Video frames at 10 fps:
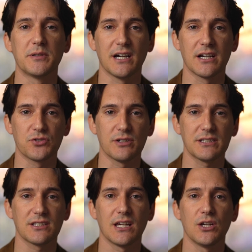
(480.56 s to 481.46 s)

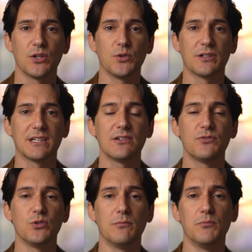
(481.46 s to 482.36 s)
podiatrist who can give
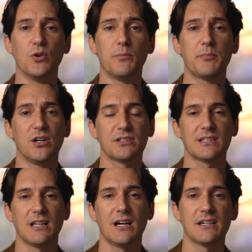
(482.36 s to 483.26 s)
you a more
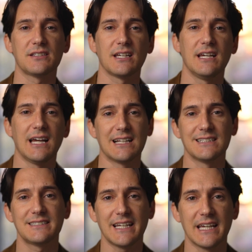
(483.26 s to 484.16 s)
personalized
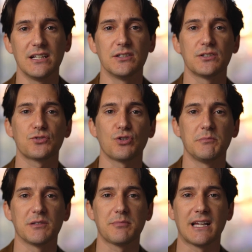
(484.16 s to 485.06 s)
and tailored
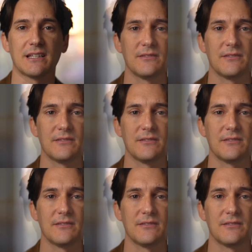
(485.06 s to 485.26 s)
treatment plan.